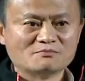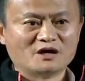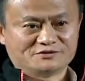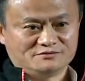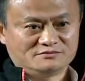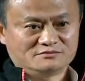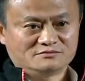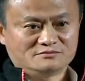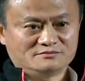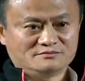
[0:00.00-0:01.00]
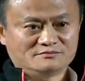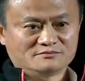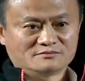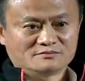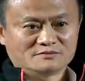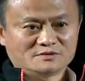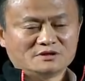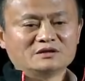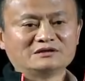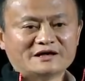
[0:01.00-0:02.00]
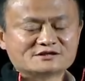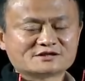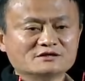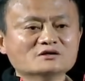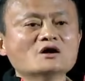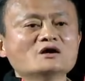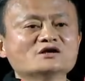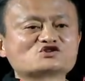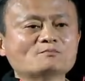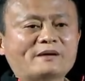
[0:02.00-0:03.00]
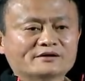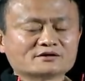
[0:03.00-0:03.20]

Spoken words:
2018 when blockchain was starting to